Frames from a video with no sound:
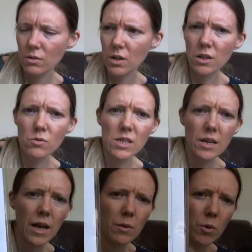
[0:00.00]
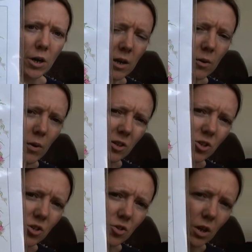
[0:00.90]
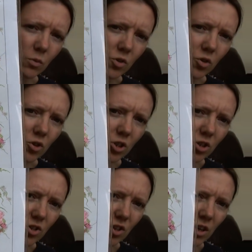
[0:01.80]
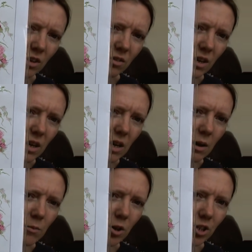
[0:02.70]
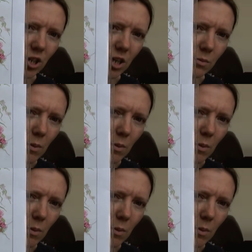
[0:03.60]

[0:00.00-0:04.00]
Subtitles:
I don't see a name on it anyway. I just thought that was gorgeous, and I'm not going to change